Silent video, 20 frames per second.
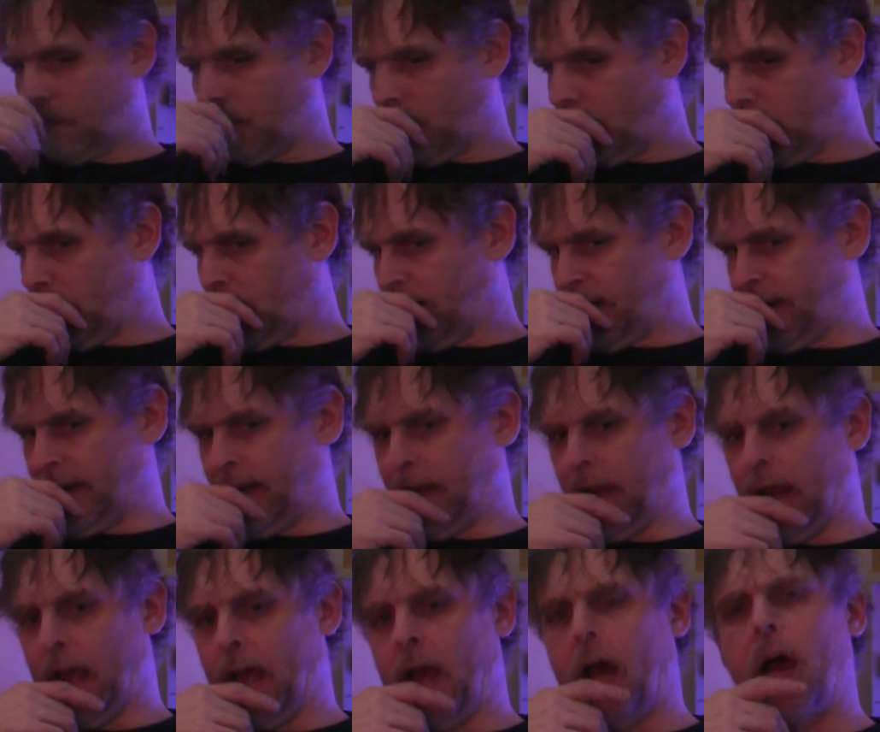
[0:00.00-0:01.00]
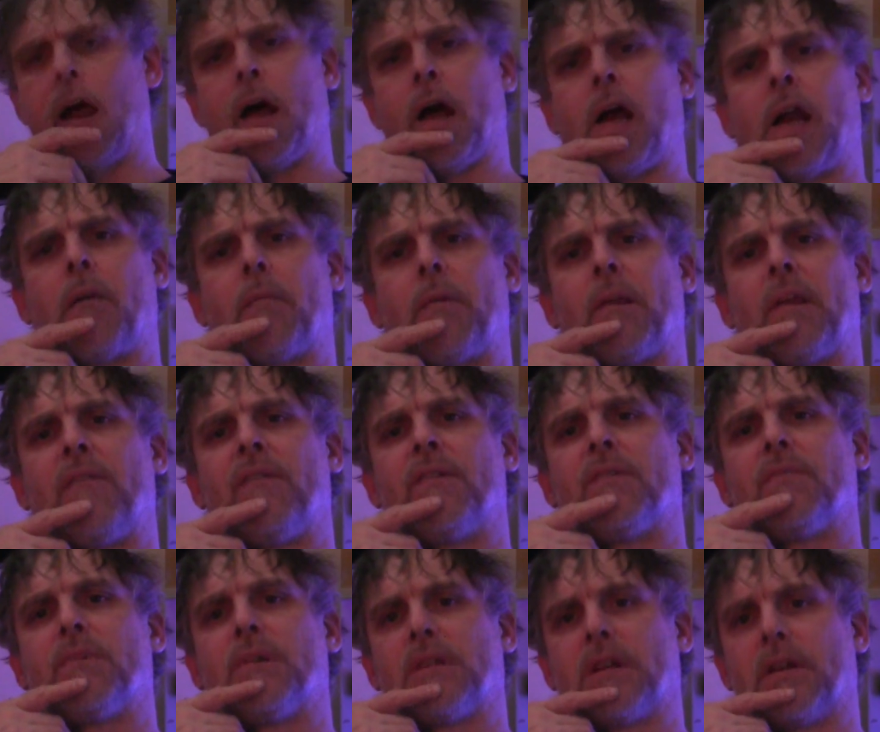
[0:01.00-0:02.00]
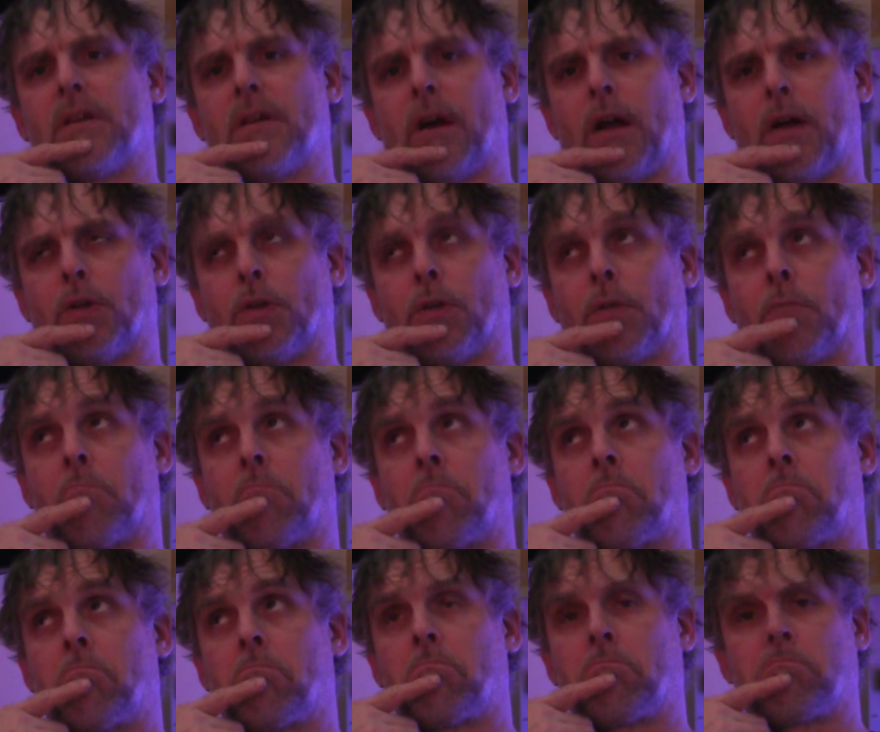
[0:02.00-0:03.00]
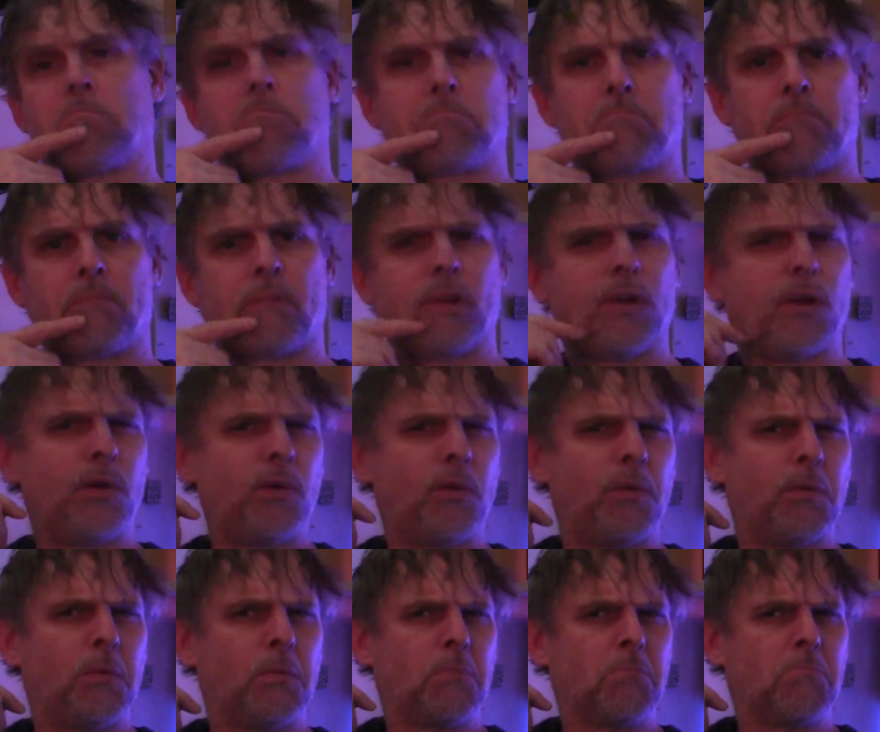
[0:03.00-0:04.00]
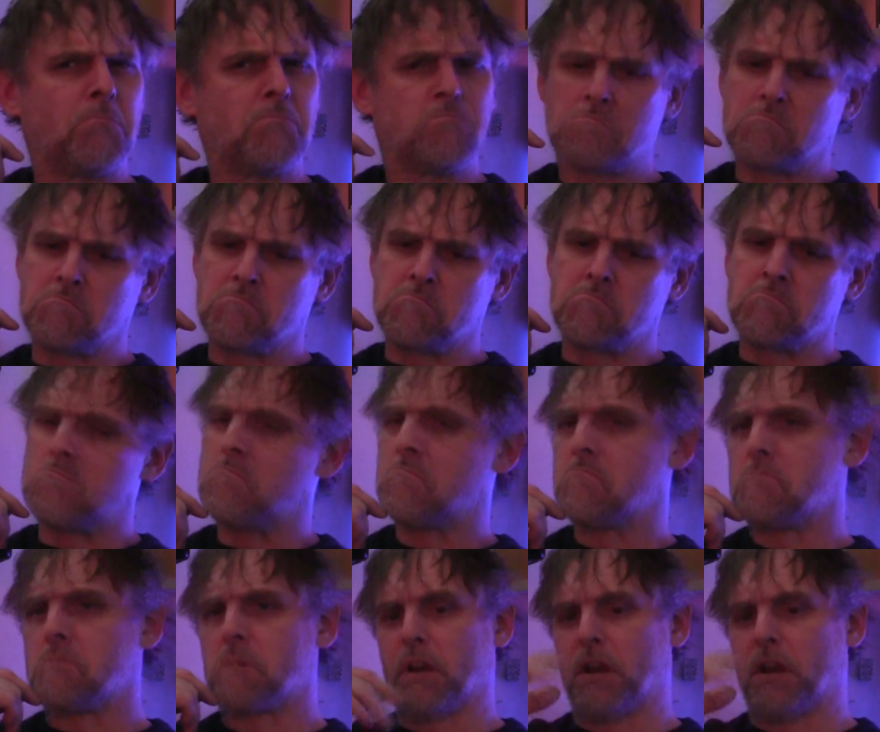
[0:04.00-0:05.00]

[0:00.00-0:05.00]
and I believe is missing Nigel. Who? Don't